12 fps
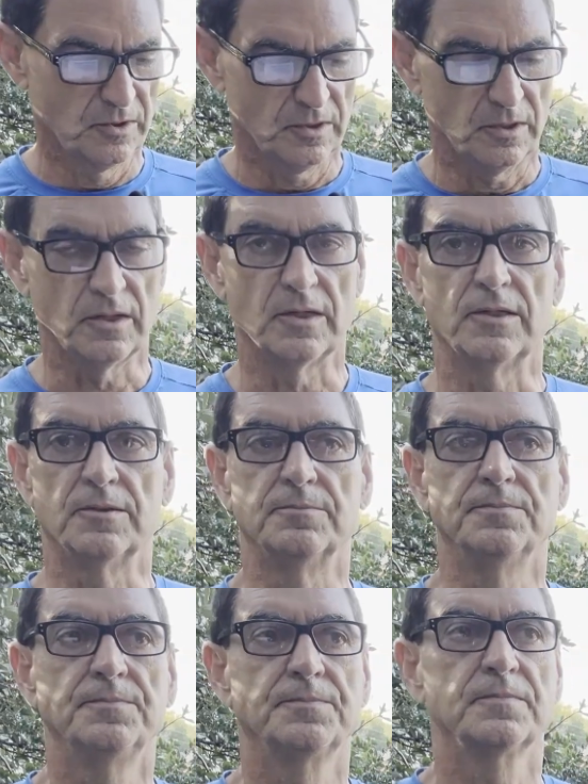
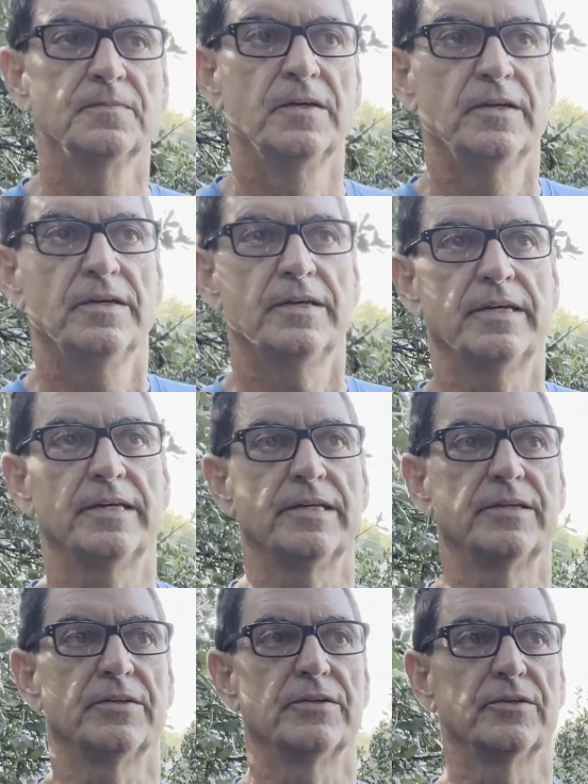
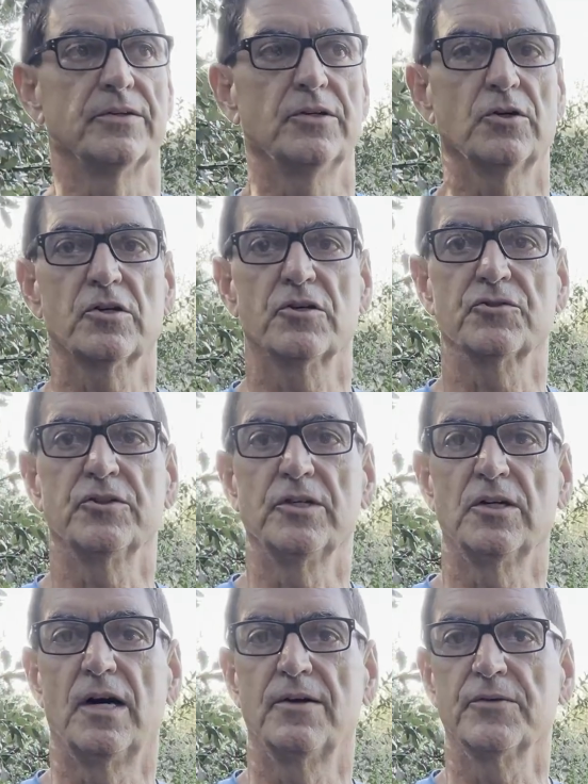And the hill country
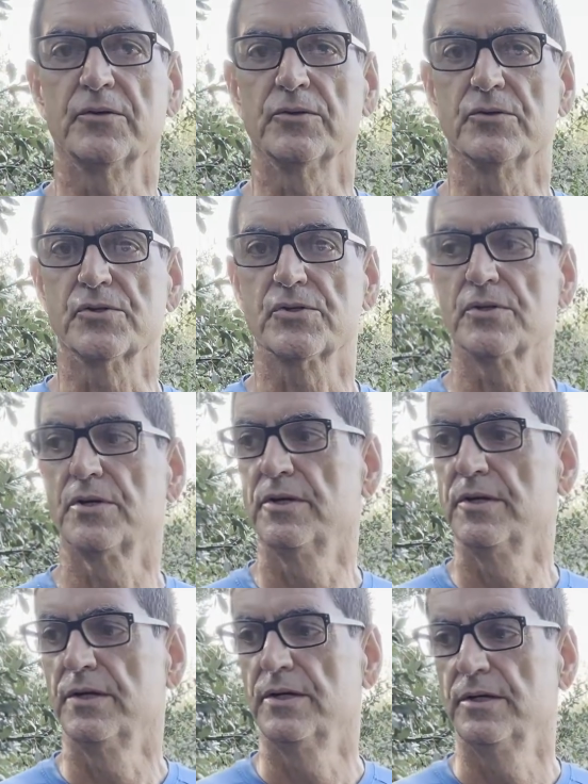offers
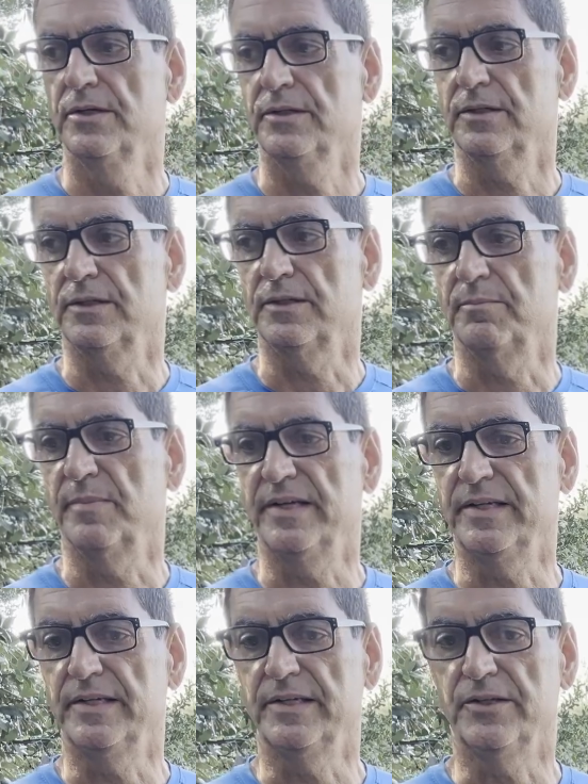
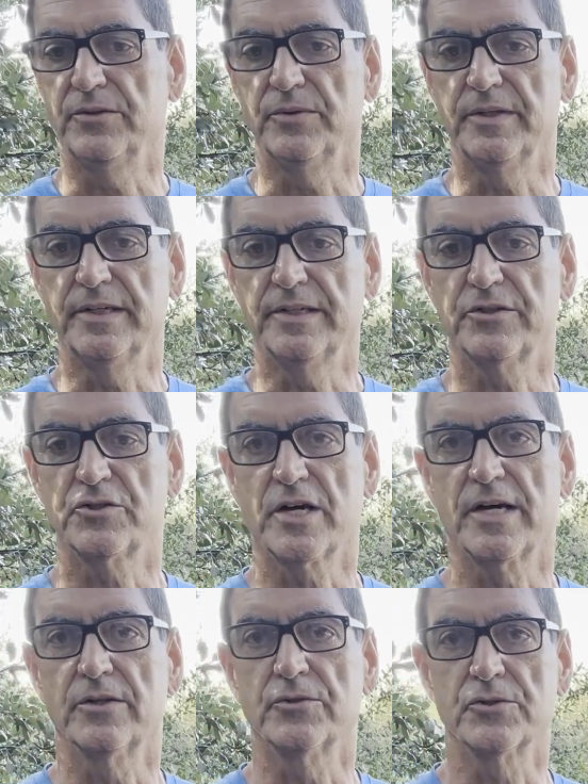many unique
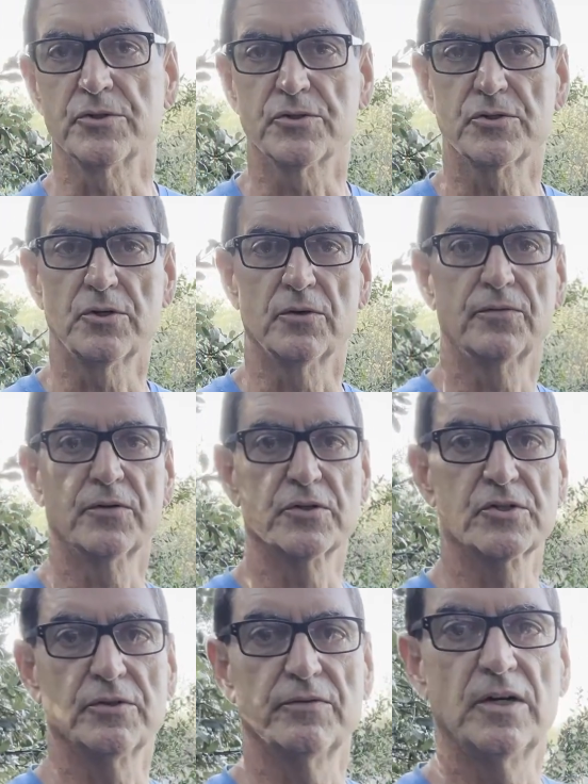challenges.
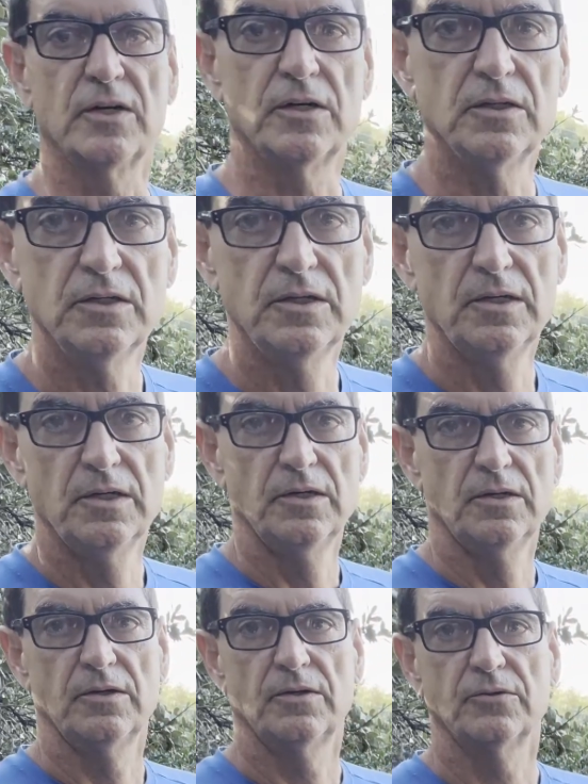First of all,
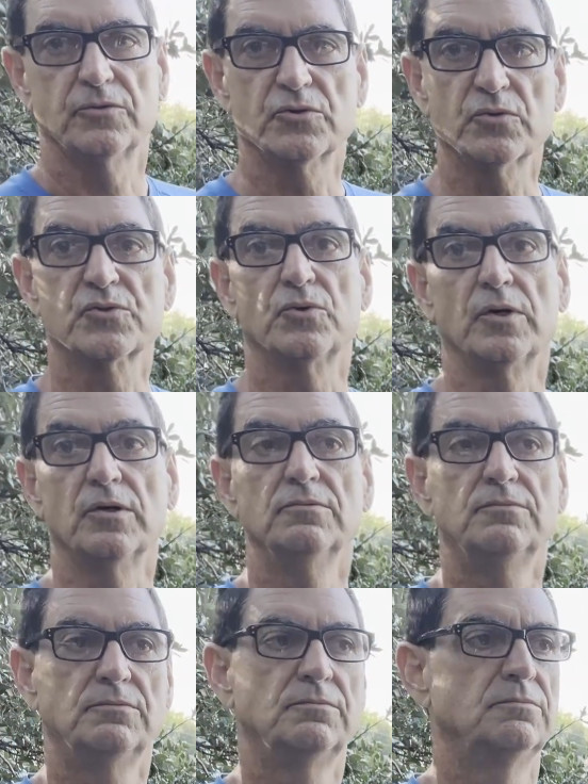there's no soil.
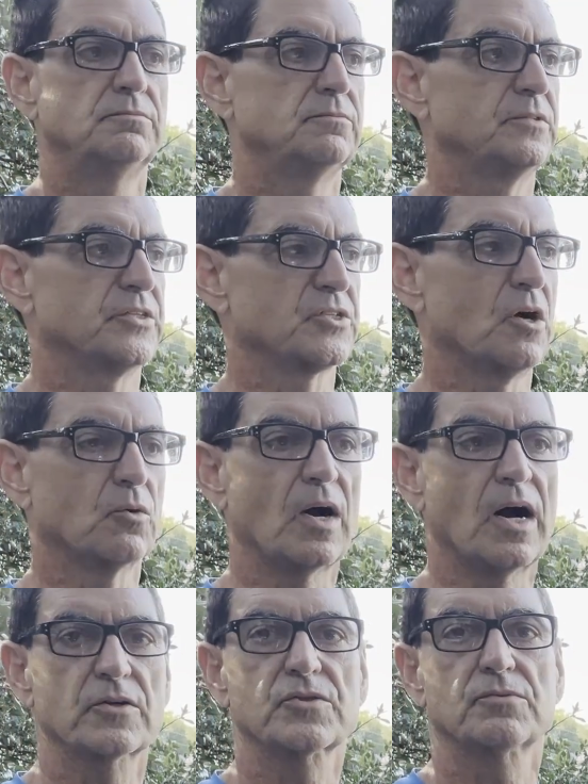It's all
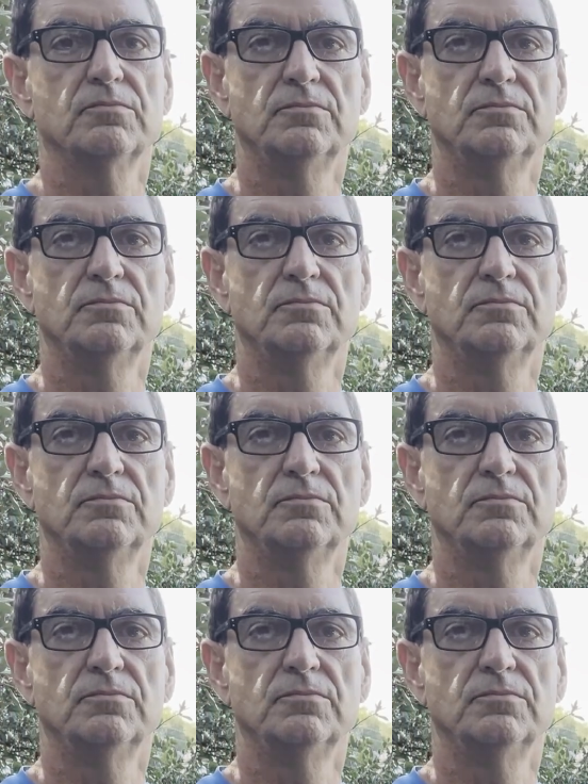rocks.